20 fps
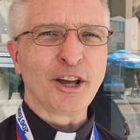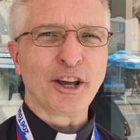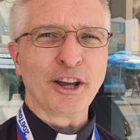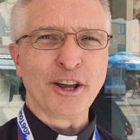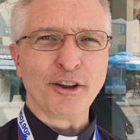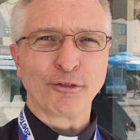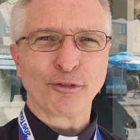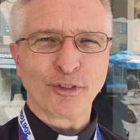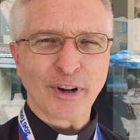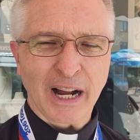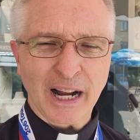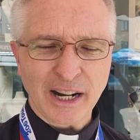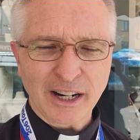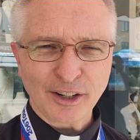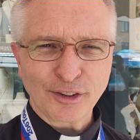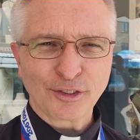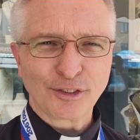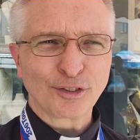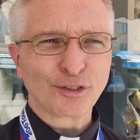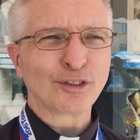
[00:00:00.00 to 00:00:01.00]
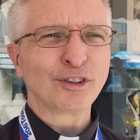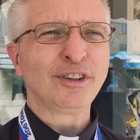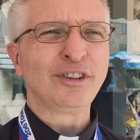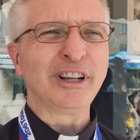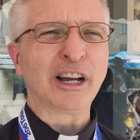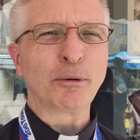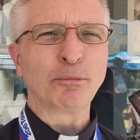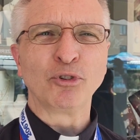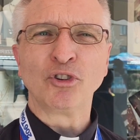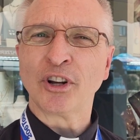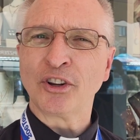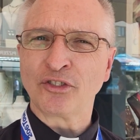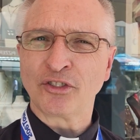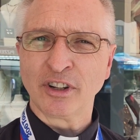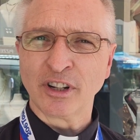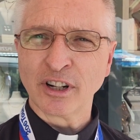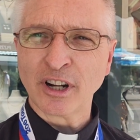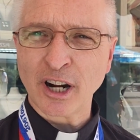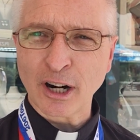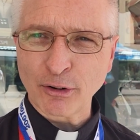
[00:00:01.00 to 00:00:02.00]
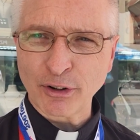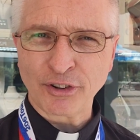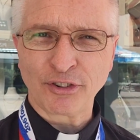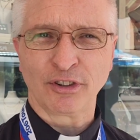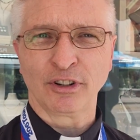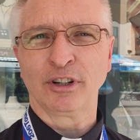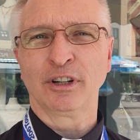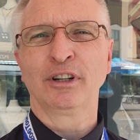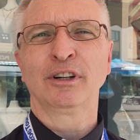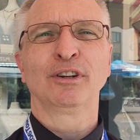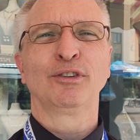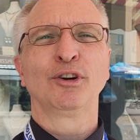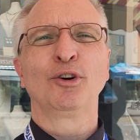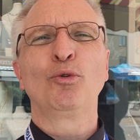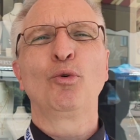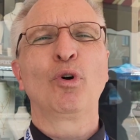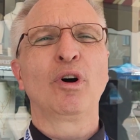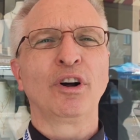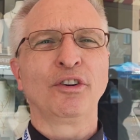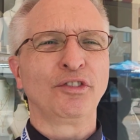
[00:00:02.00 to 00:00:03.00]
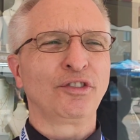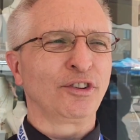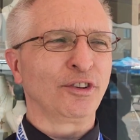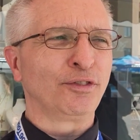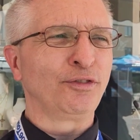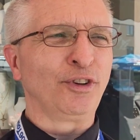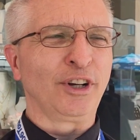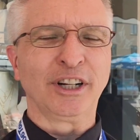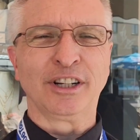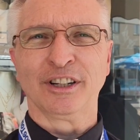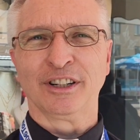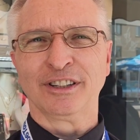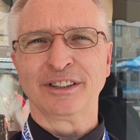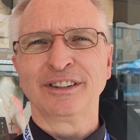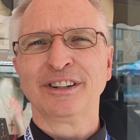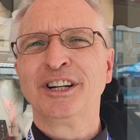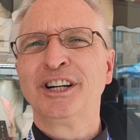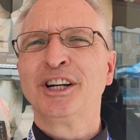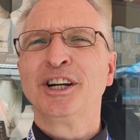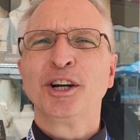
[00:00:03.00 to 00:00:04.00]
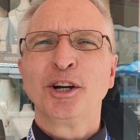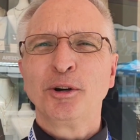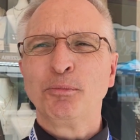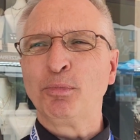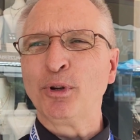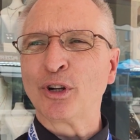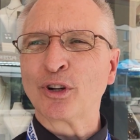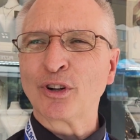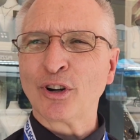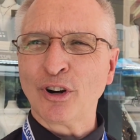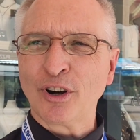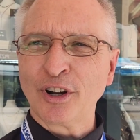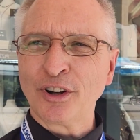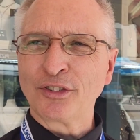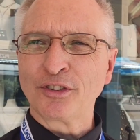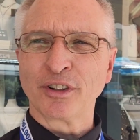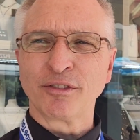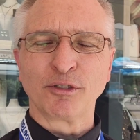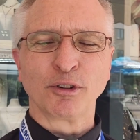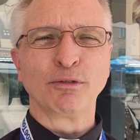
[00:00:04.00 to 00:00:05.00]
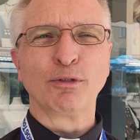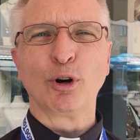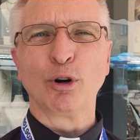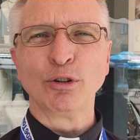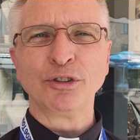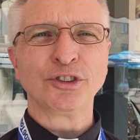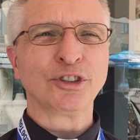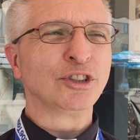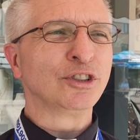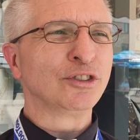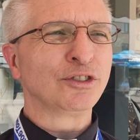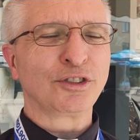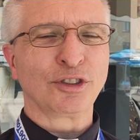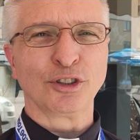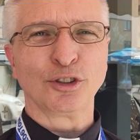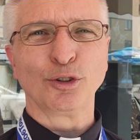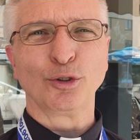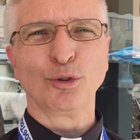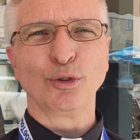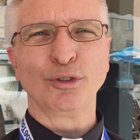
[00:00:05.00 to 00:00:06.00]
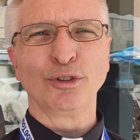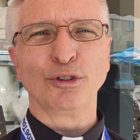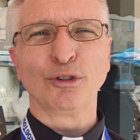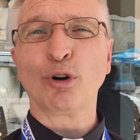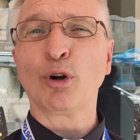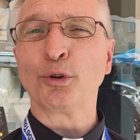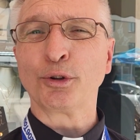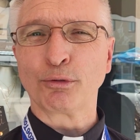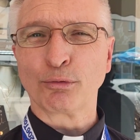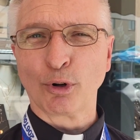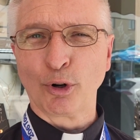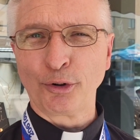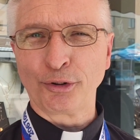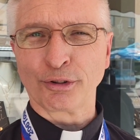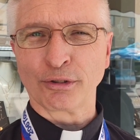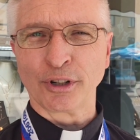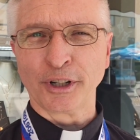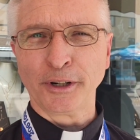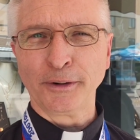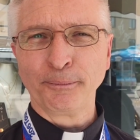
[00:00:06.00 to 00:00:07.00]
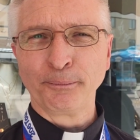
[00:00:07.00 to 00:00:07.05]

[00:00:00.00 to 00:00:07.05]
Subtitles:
In fact, the Albigensian heresy was defeated because of devotion to the Holy Rosary.